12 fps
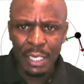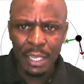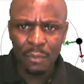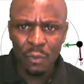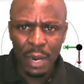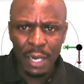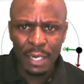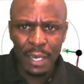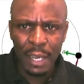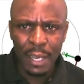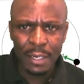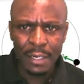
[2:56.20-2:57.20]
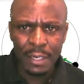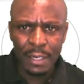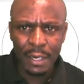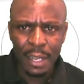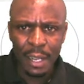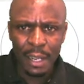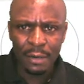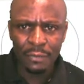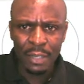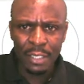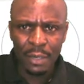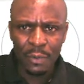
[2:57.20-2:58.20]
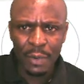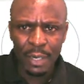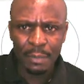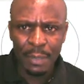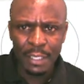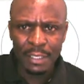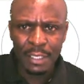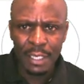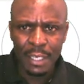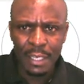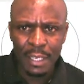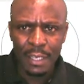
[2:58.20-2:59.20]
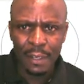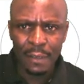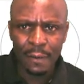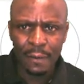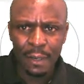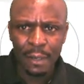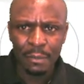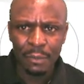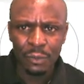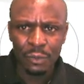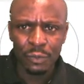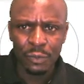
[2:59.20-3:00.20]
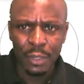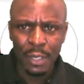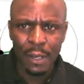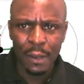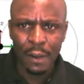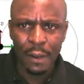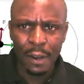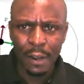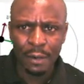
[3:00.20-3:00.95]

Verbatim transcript: m1 r r vector 1 plus m2 r